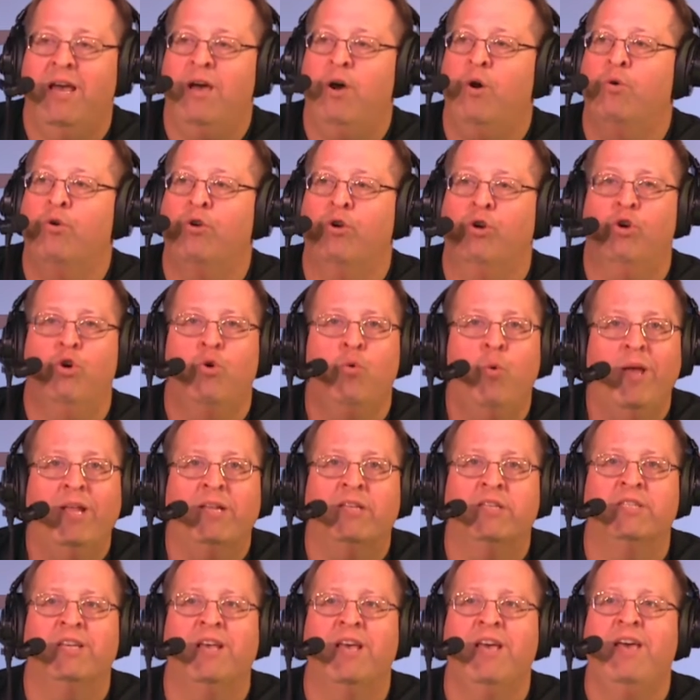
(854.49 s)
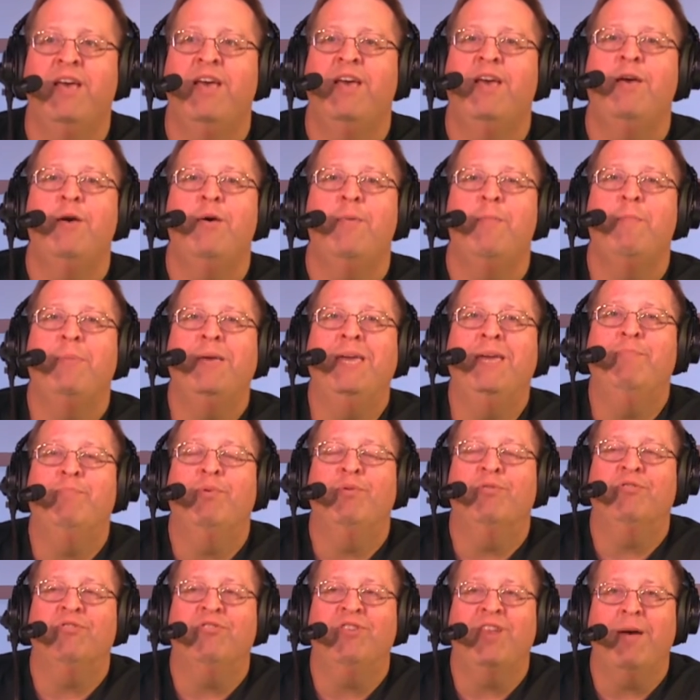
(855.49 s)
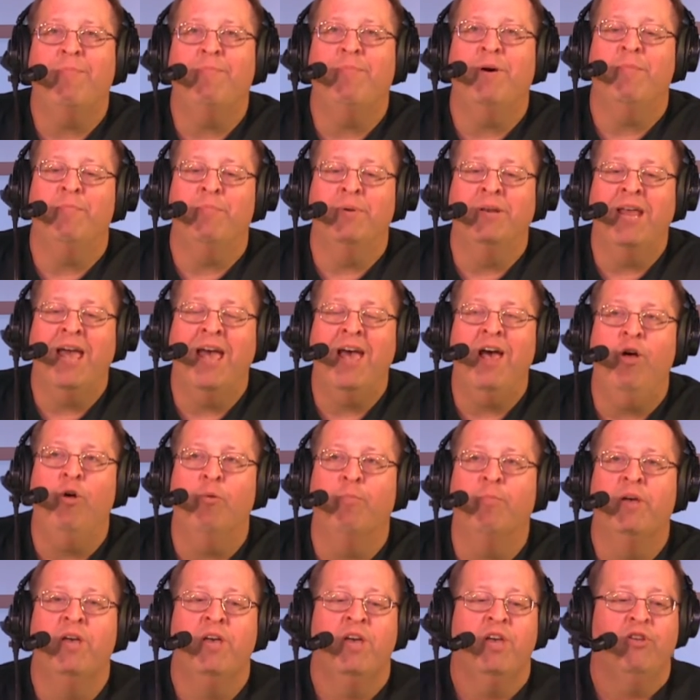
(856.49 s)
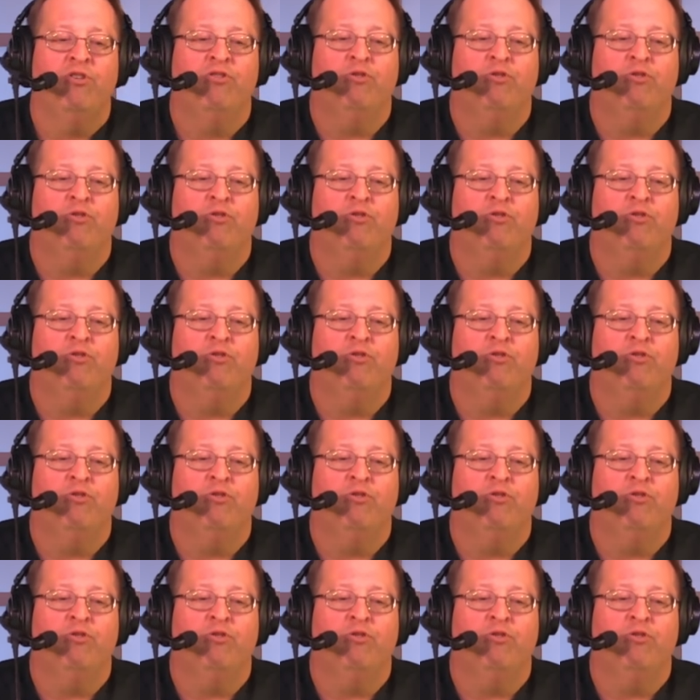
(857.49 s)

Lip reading: out or quits, people step up and help.